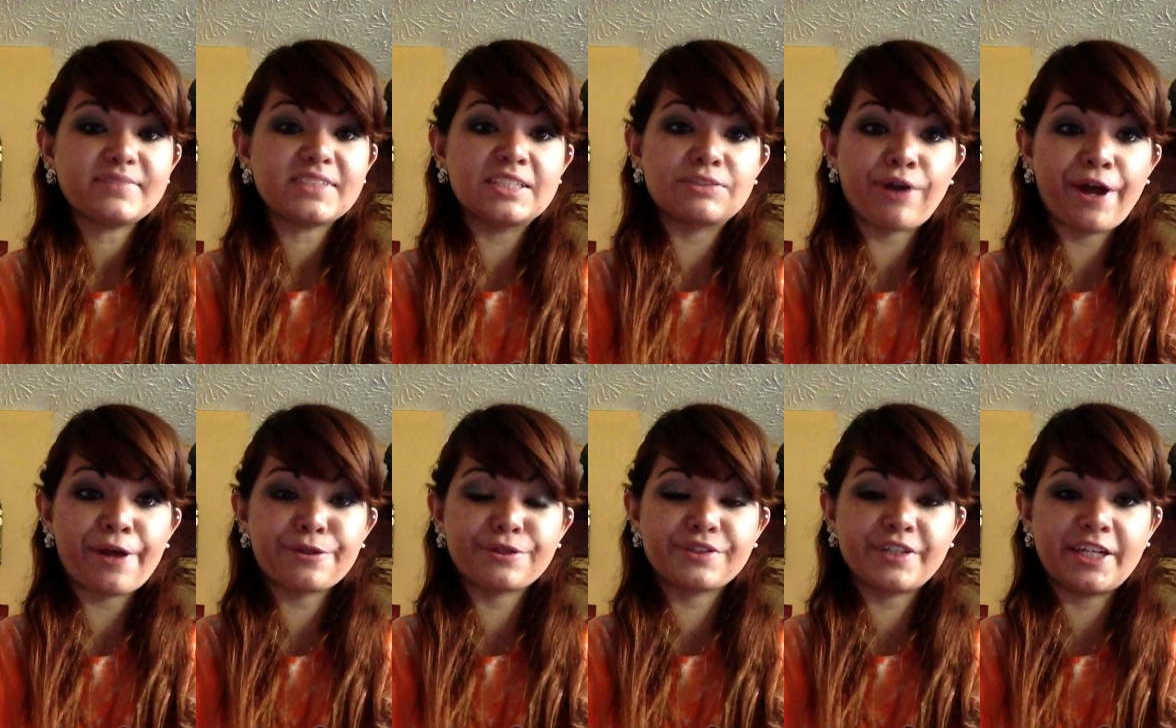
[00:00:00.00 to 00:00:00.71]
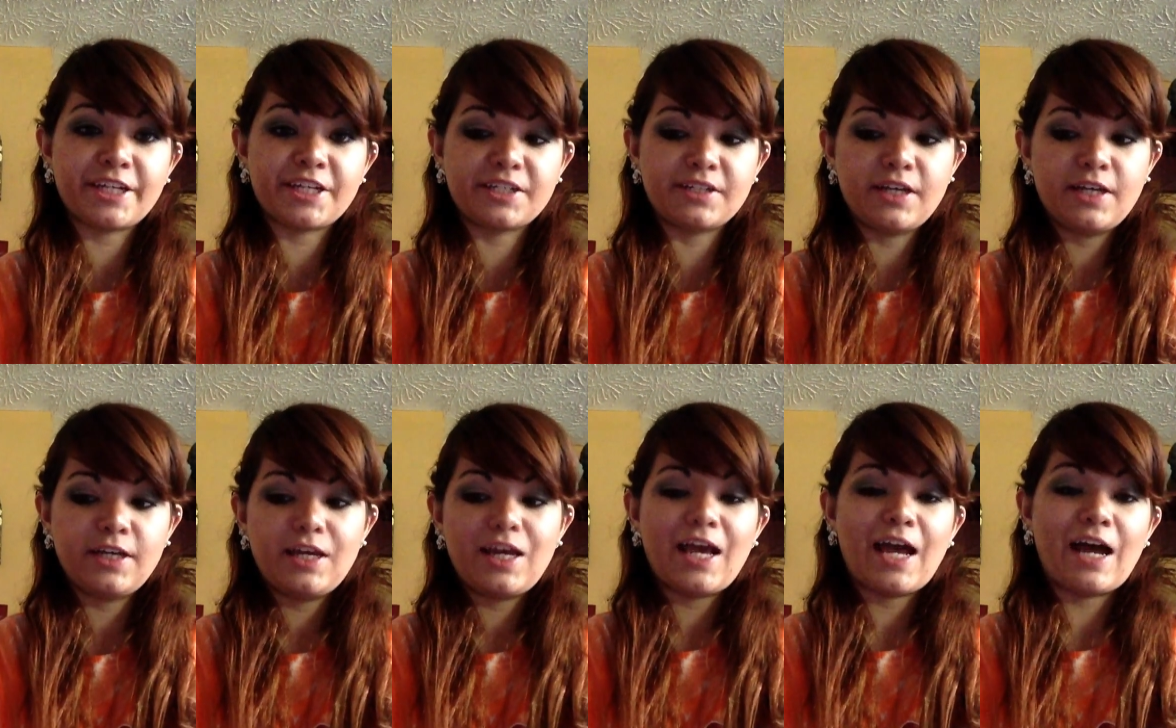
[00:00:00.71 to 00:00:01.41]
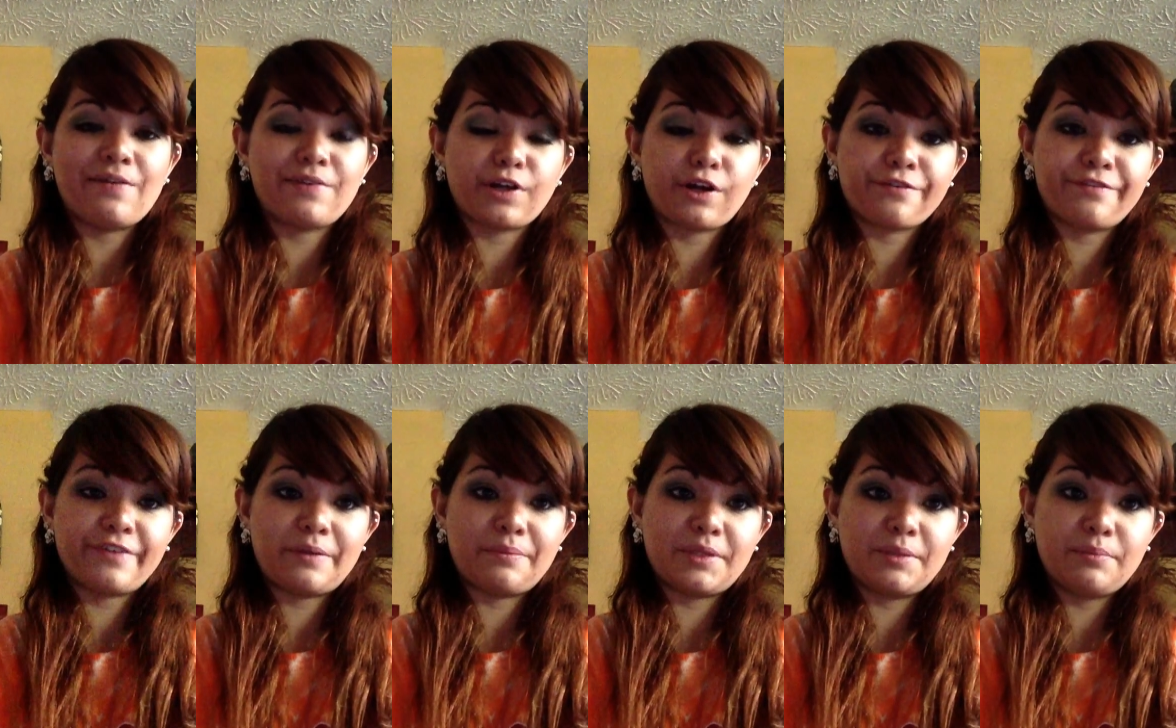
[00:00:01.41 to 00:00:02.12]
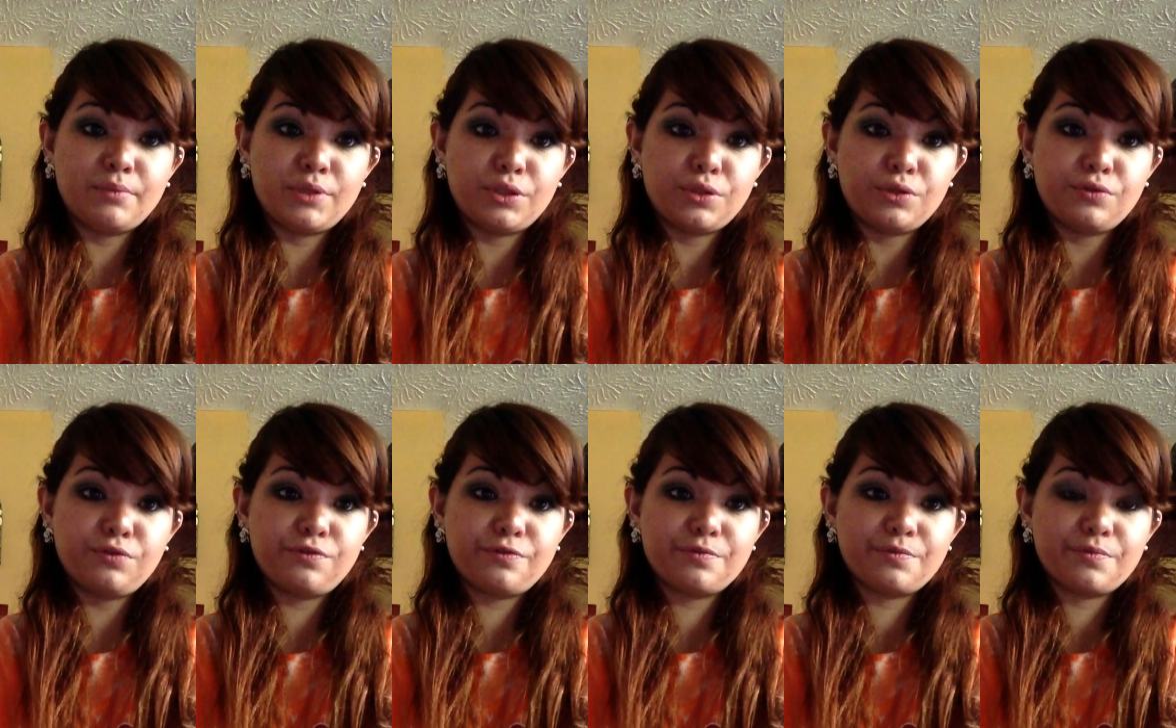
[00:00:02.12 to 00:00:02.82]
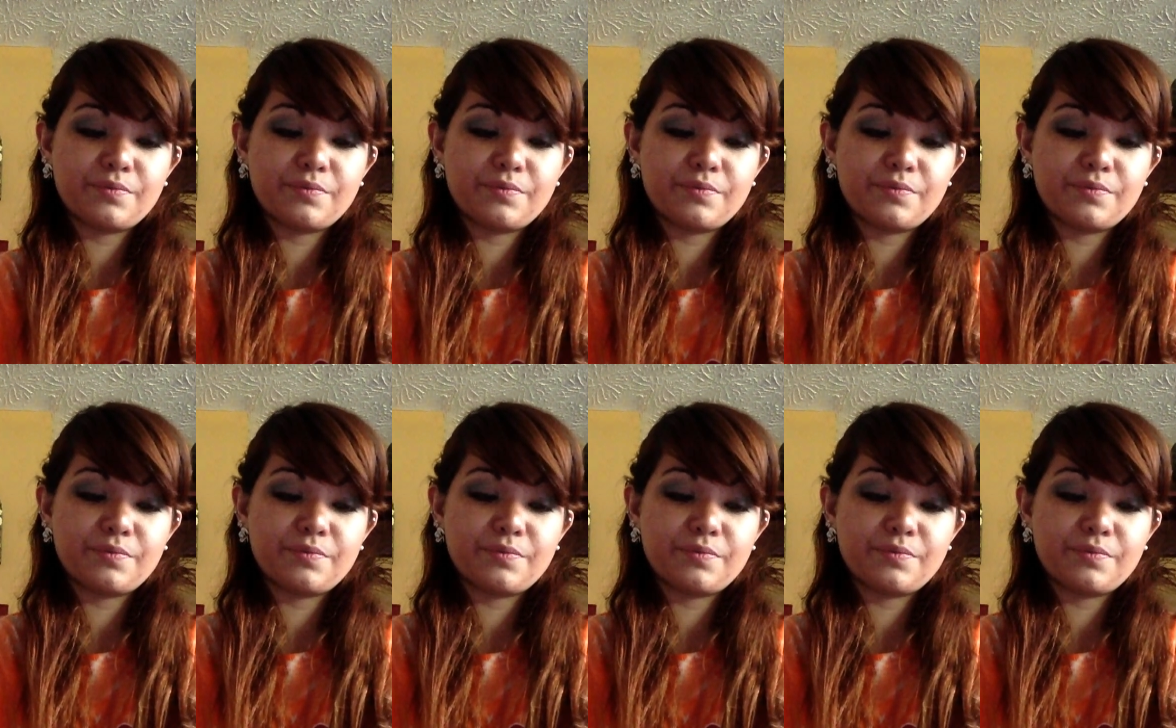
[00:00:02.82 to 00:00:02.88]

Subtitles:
rather than having our family move,